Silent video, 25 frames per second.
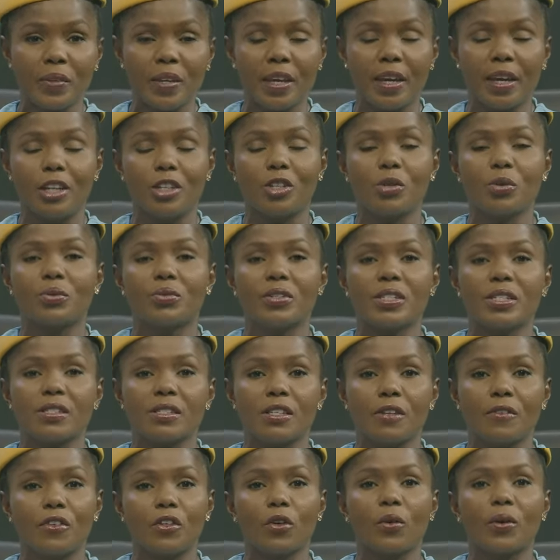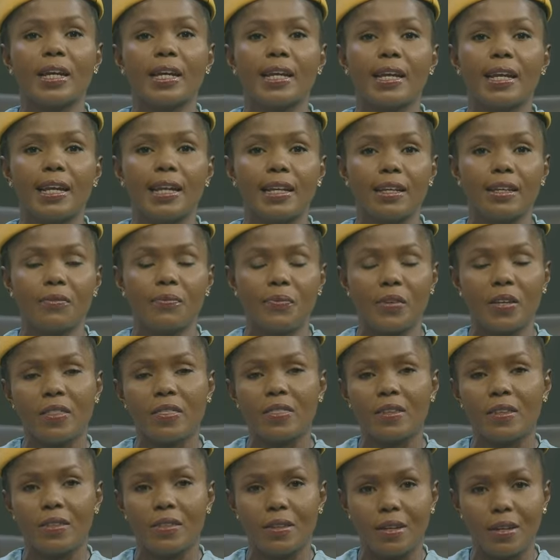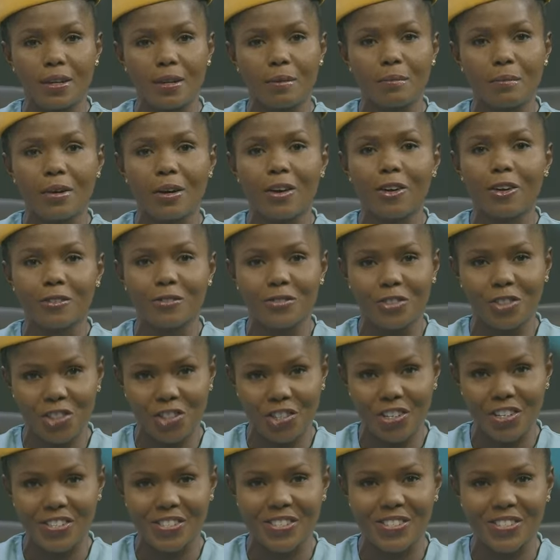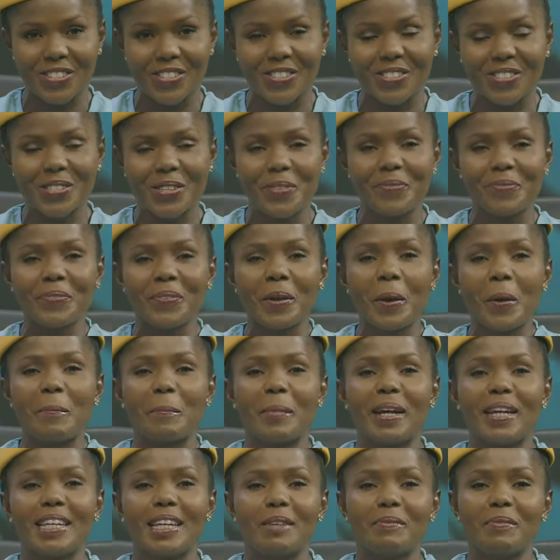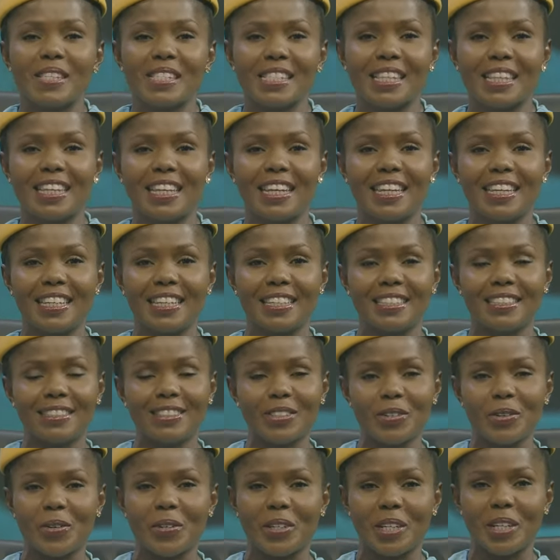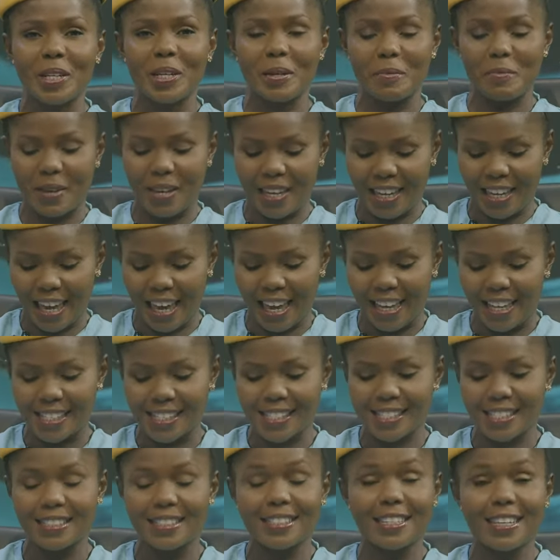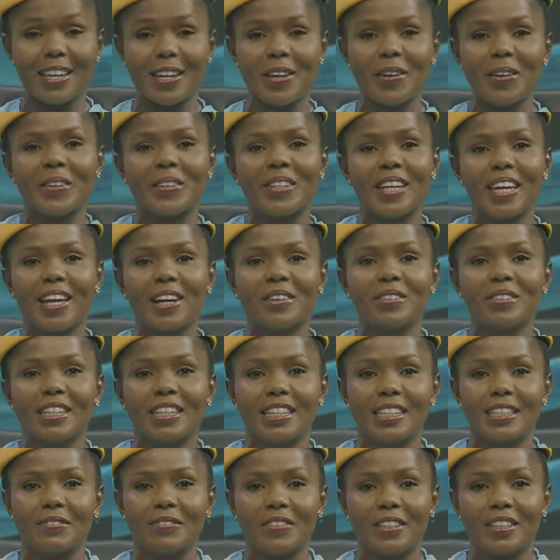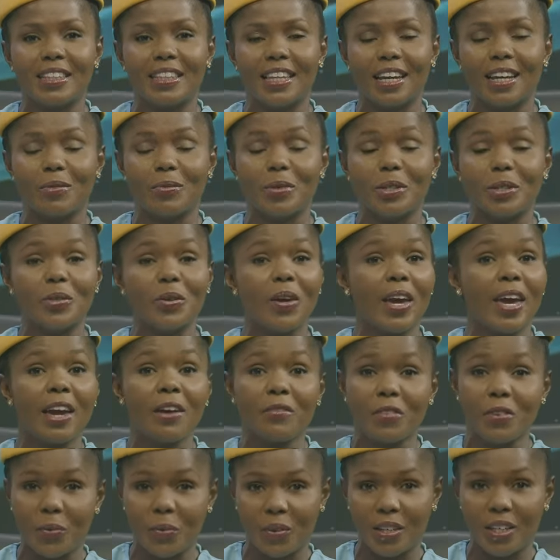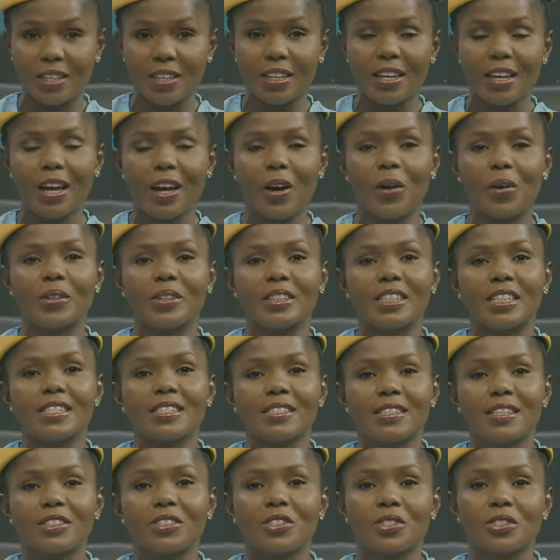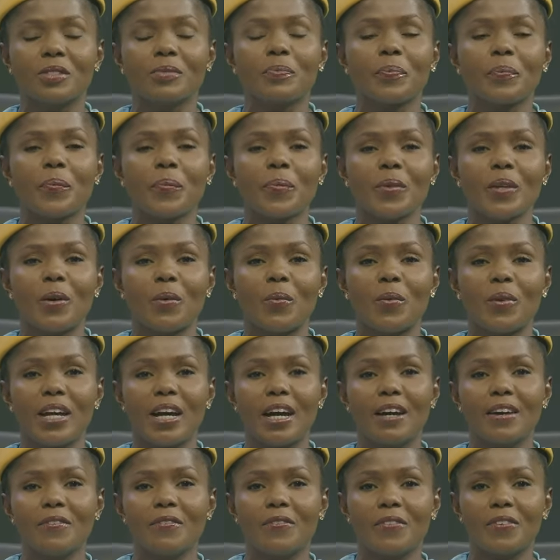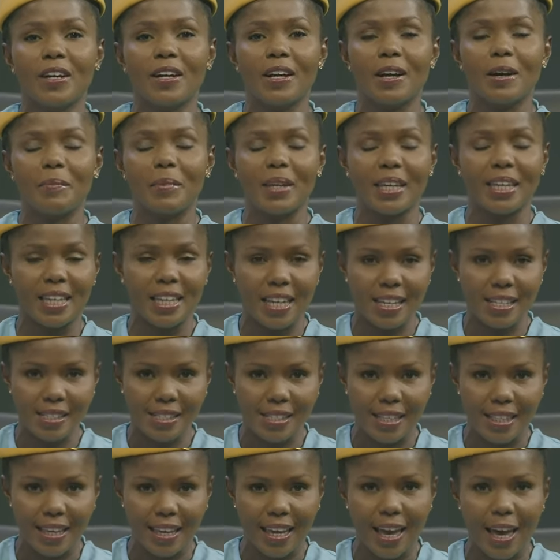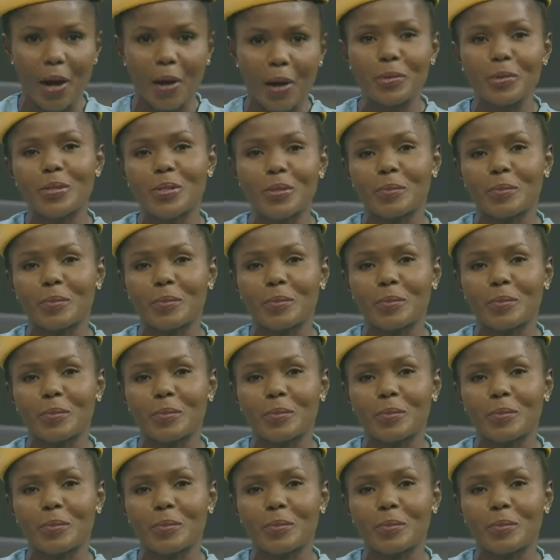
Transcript: and you receive your healing in the name of Jesus. My name is Lilian Ogedegbe, and today on Healthy Living, like we do every week on this station, we have um, a guest in the house,